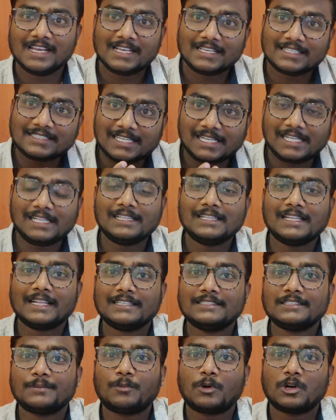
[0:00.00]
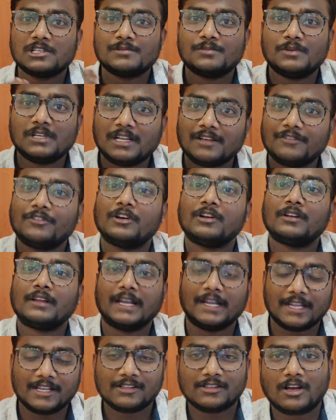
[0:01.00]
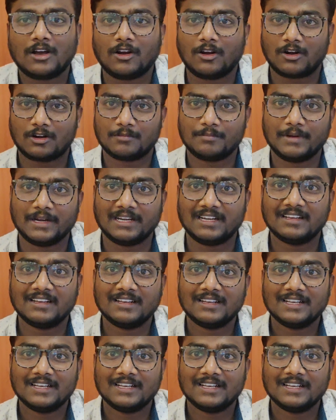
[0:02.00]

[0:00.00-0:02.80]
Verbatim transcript: still there is a possibility for getting the allotment